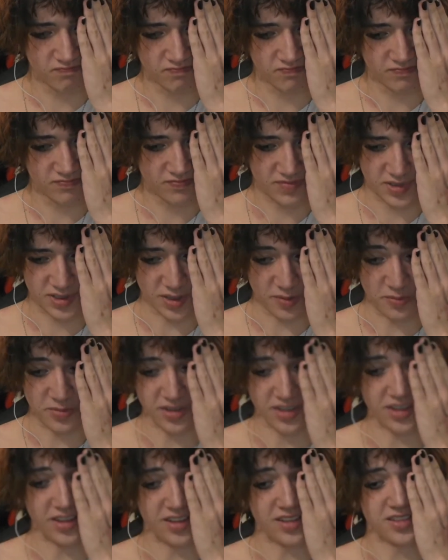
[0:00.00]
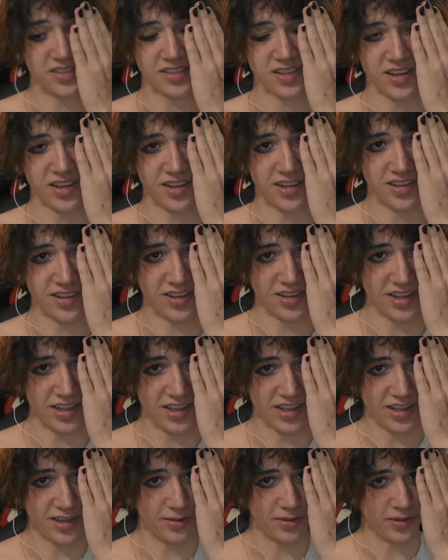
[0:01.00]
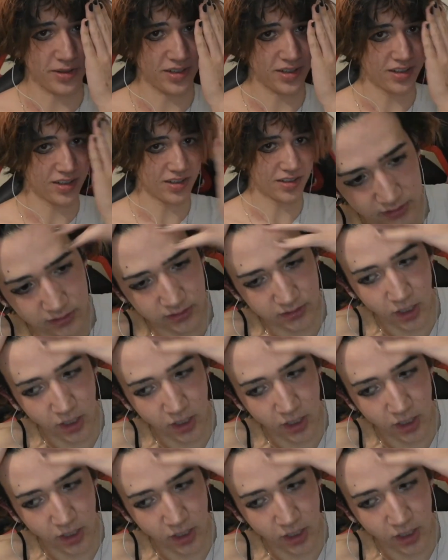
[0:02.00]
something else style. I have no idea.